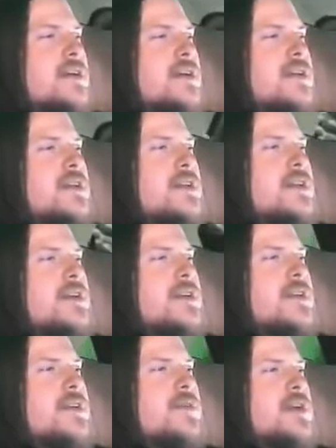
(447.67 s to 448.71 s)

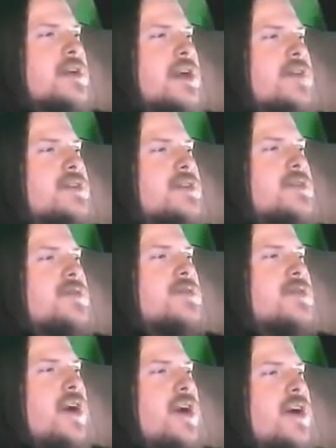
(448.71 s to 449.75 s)
Clearly, we're gonna have to
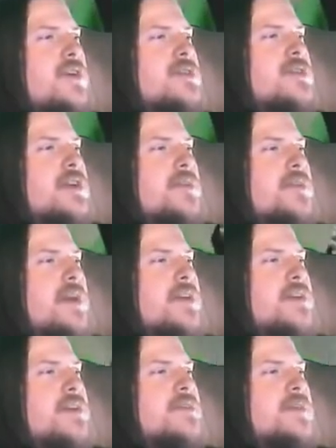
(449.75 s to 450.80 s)
use alternate
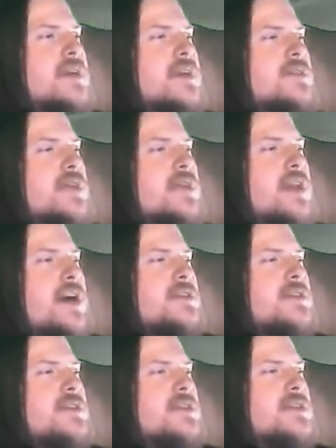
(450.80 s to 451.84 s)
methods because we
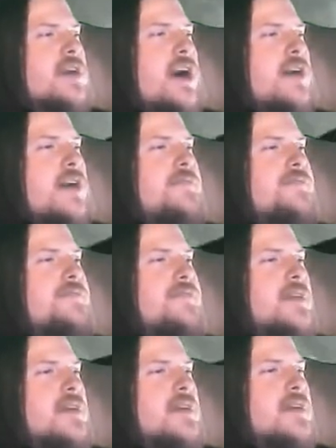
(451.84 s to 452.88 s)
lost our saw.
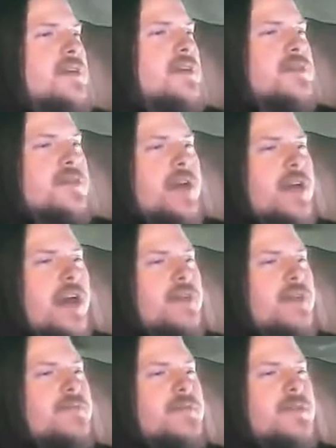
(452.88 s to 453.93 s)
It's okay.
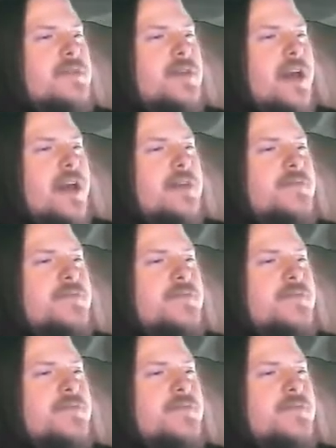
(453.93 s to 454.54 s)
It's okay.